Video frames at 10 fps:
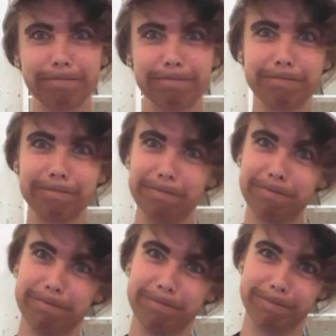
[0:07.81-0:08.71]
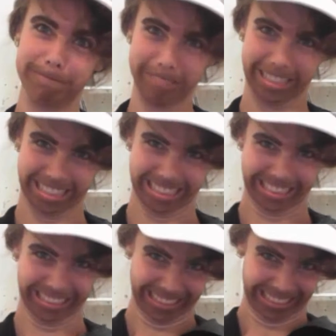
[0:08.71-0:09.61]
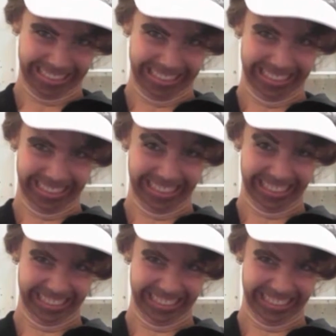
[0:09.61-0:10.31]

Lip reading: Nobody speaks.